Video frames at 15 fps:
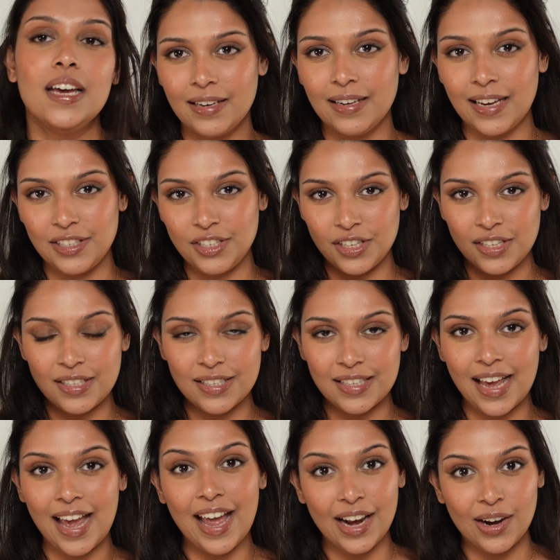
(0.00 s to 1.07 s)
Let's just
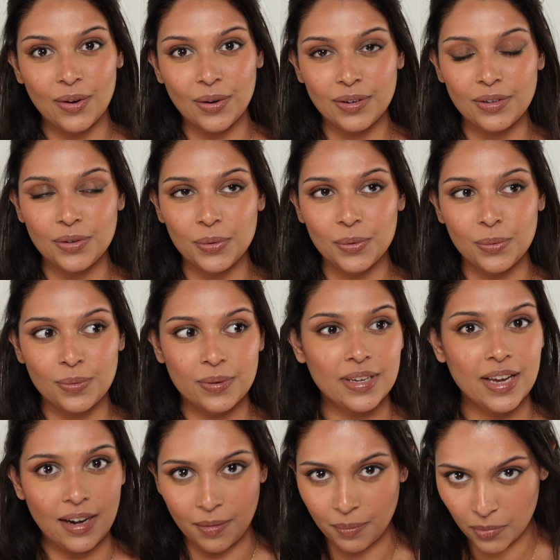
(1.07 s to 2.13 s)
head on to
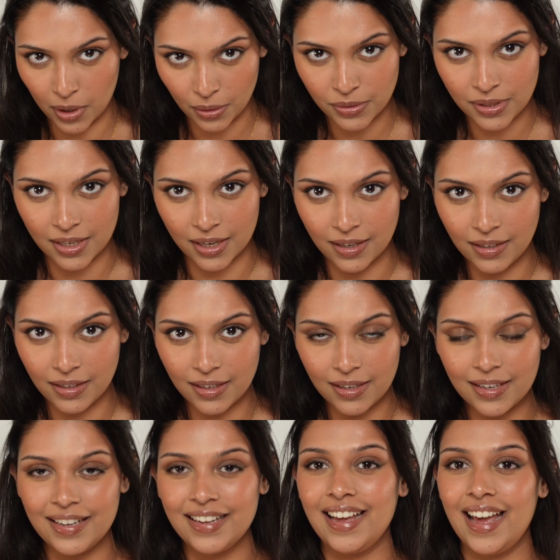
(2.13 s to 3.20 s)
getting brows done,
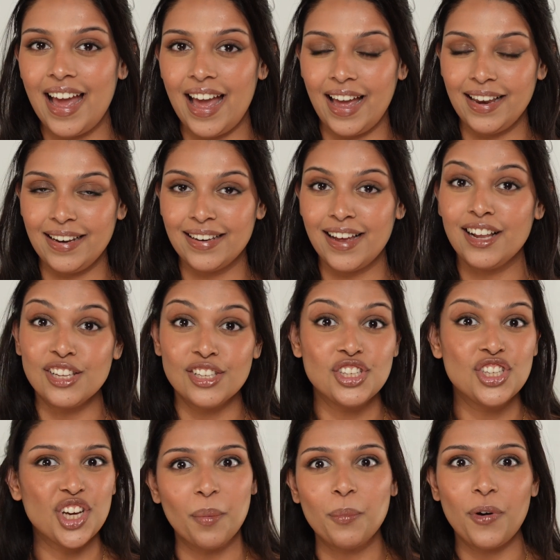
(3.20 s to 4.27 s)
and I'll
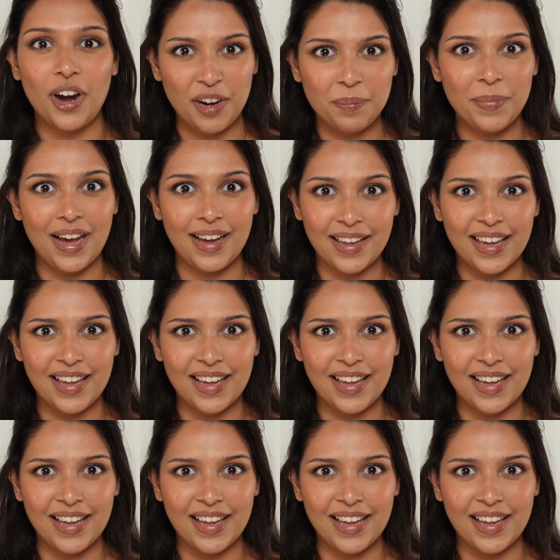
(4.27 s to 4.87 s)
jump right back